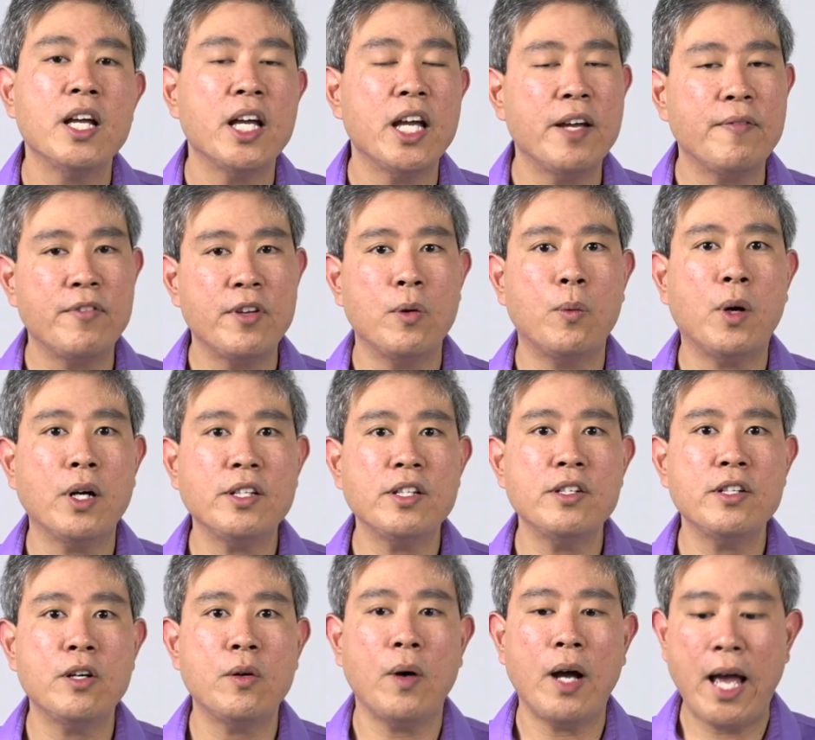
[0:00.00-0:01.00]
If you want to
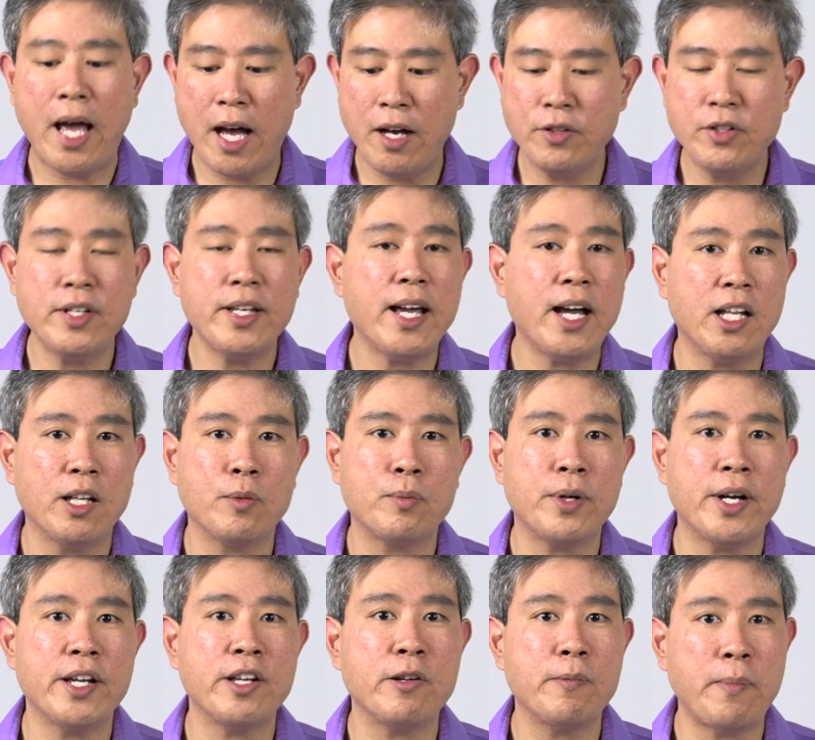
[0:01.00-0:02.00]
know how to
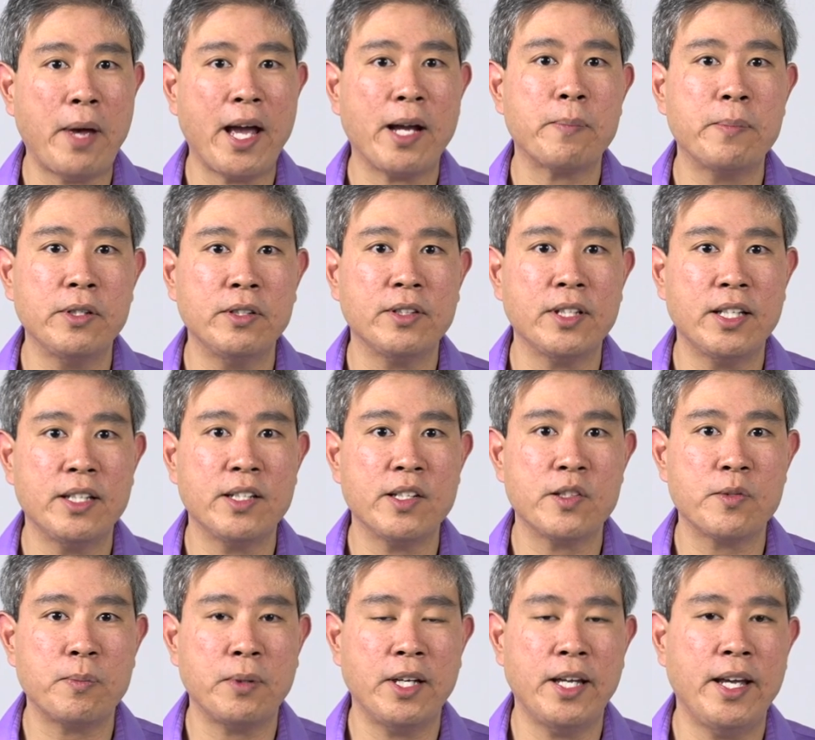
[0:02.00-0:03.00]
calibrate your Mac built-in
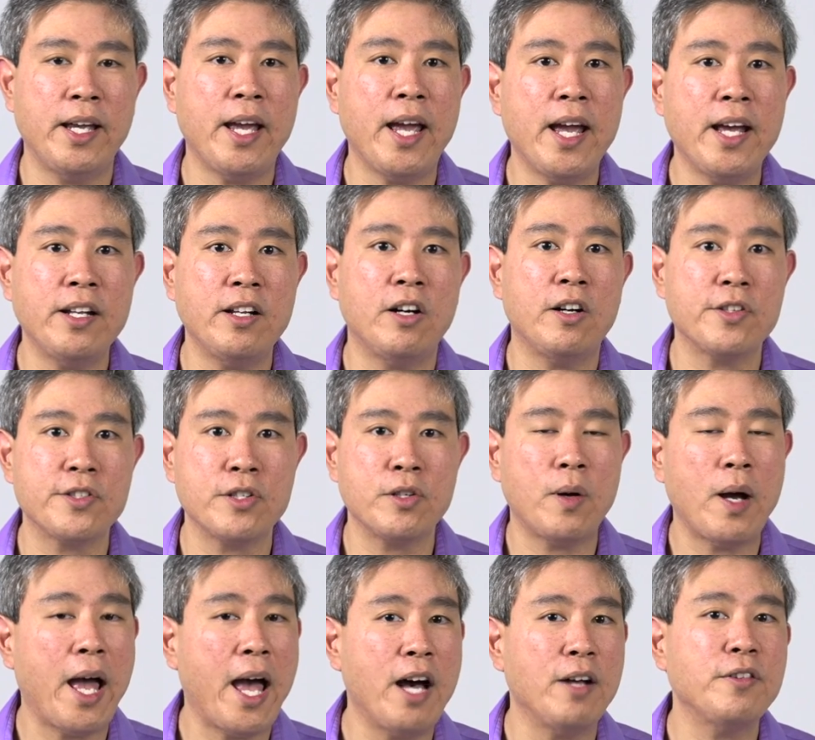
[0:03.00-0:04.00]
display and also
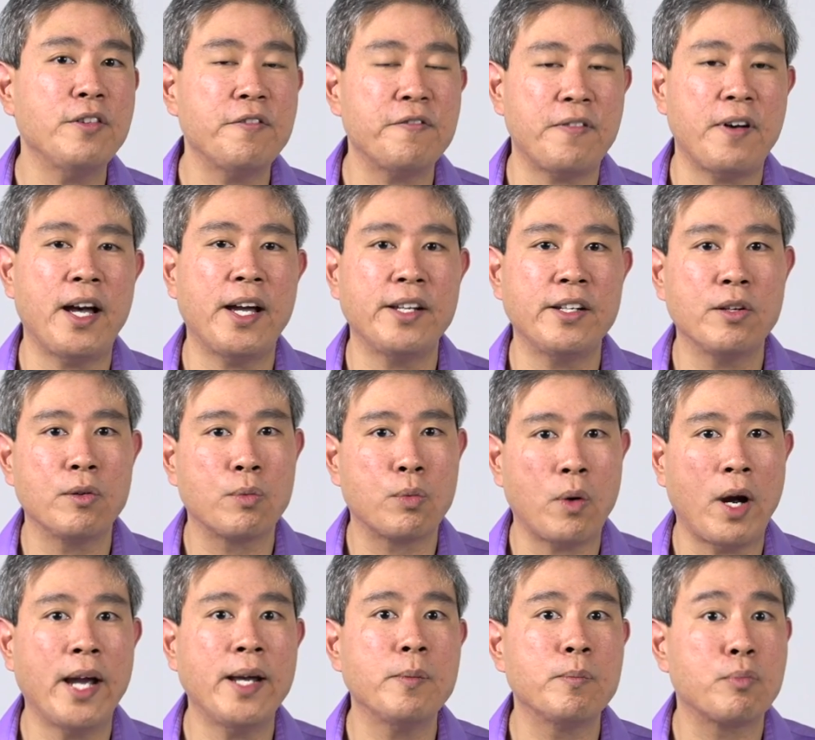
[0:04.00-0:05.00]
how to find the
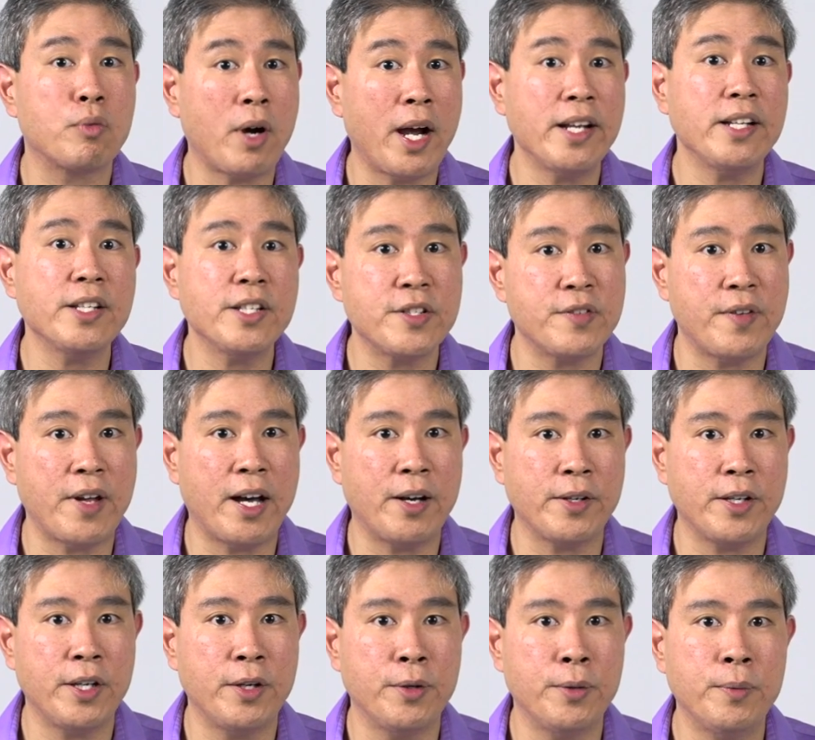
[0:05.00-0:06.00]
right brightness
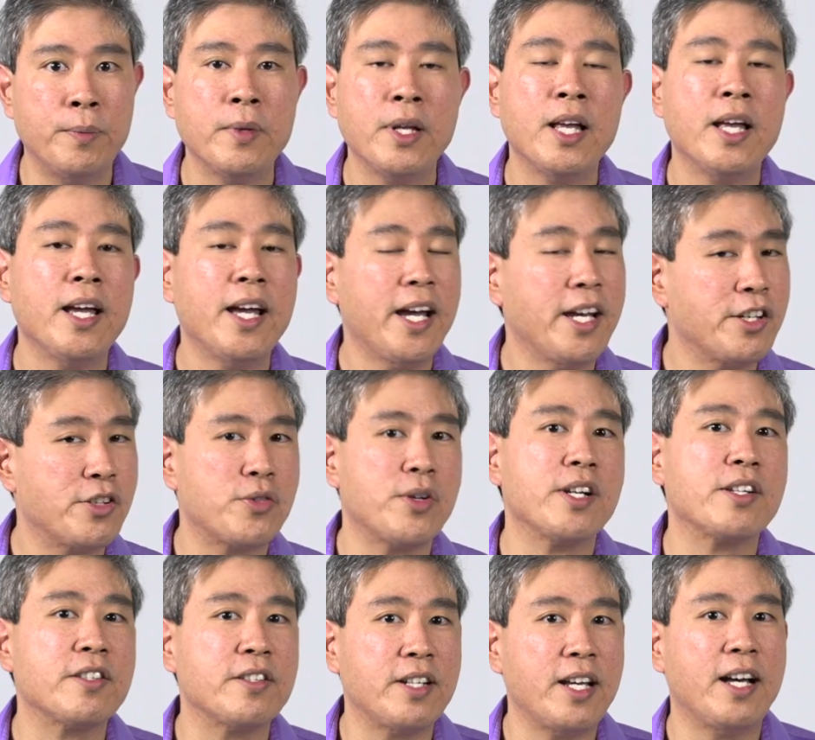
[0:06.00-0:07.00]
value, and
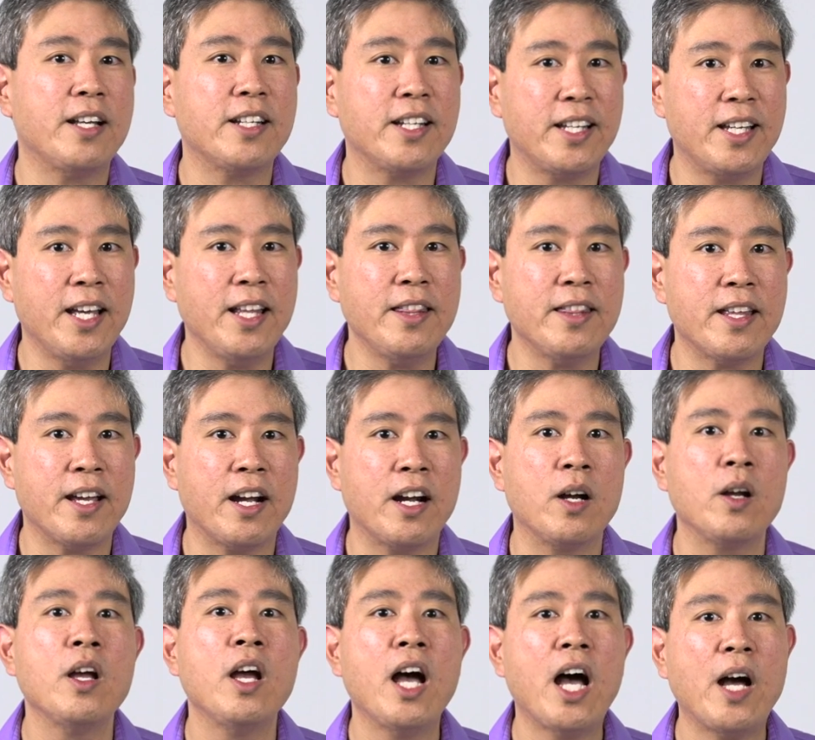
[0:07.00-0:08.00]
tricks on how to get there,
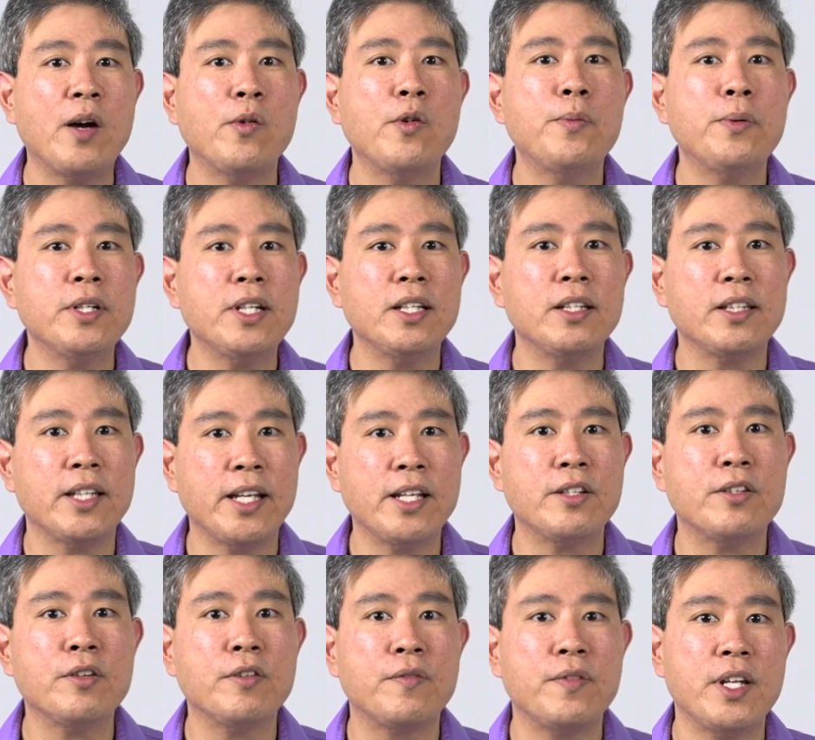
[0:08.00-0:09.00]
I will put a link
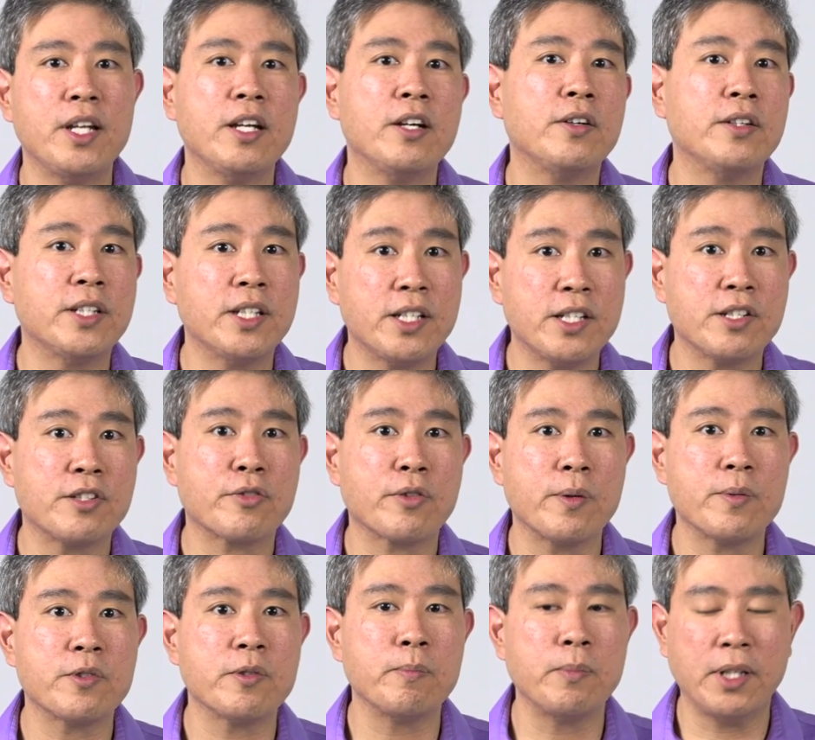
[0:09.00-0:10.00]
to a video in the
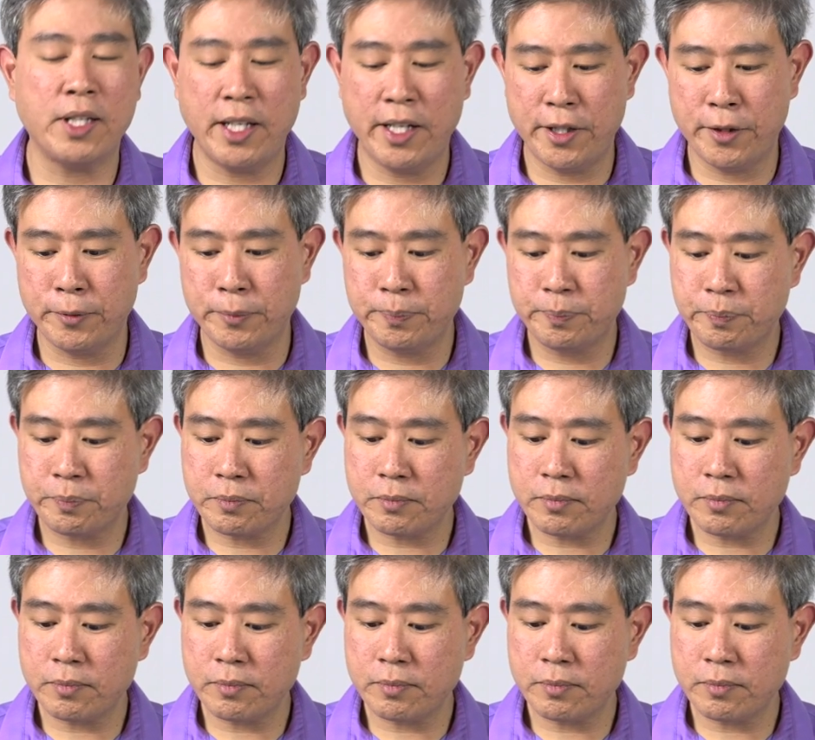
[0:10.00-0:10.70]
description below.